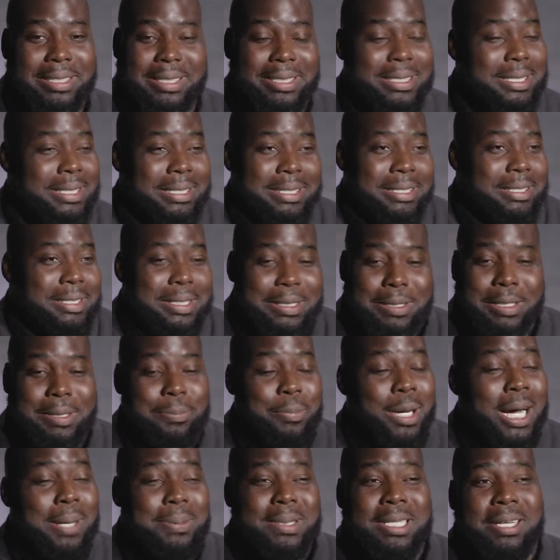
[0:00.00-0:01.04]
it's, it's, it
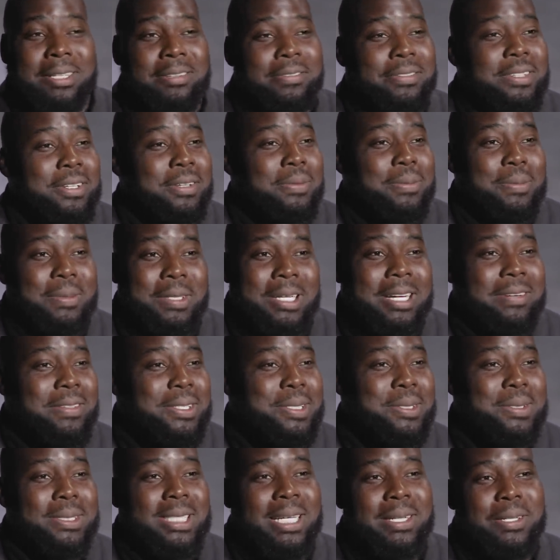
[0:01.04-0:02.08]
pops out of the film every
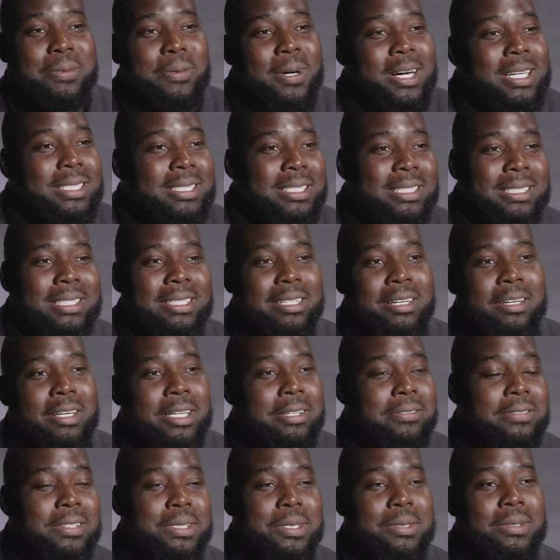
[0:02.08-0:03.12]
single time you watch it. They're
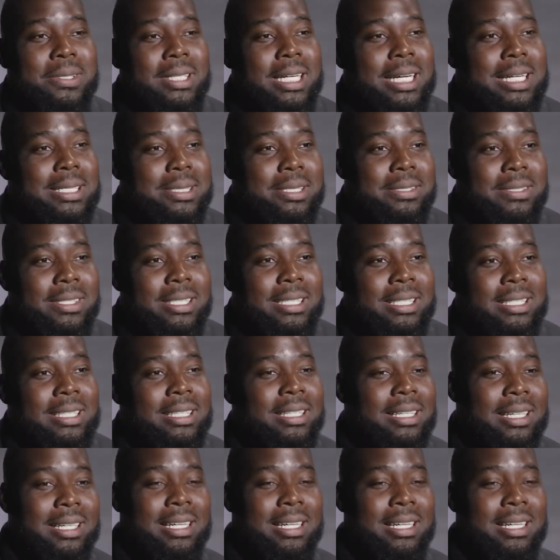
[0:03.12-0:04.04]
already physical guys already.